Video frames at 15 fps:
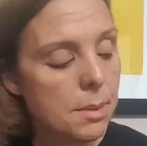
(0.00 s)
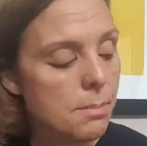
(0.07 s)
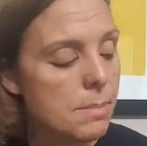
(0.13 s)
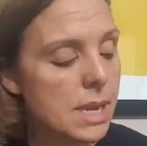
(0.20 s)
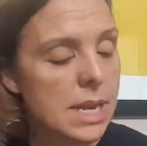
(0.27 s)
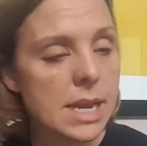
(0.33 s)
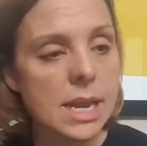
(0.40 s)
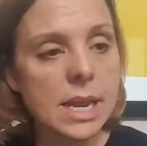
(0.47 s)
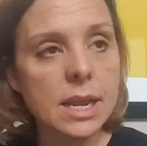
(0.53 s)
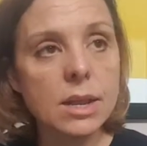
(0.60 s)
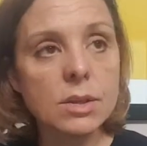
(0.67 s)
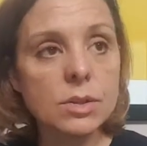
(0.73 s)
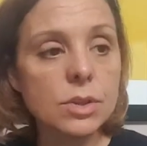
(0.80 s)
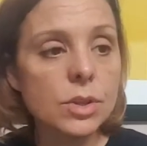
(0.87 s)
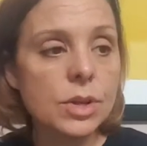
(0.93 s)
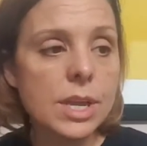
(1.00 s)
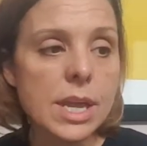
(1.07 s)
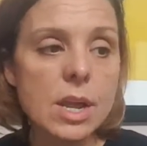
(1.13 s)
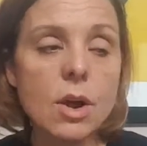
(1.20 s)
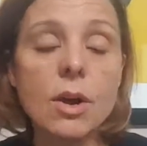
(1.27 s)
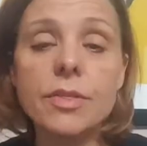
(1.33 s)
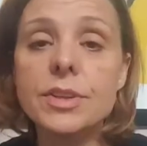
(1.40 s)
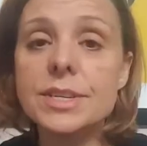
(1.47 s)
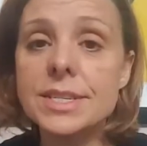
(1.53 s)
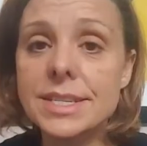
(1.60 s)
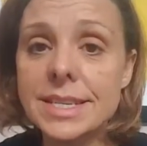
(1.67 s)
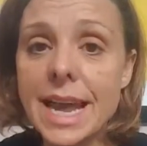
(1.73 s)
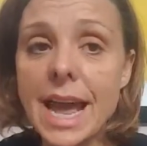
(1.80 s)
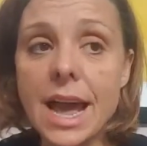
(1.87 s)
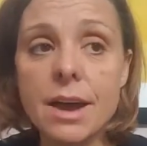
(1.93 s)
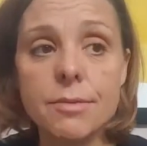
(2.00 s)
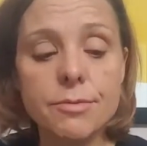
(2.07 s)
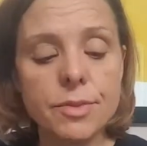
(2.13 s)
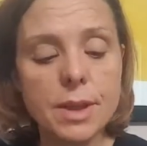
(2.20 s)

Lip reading: Meaning, looking on the staff,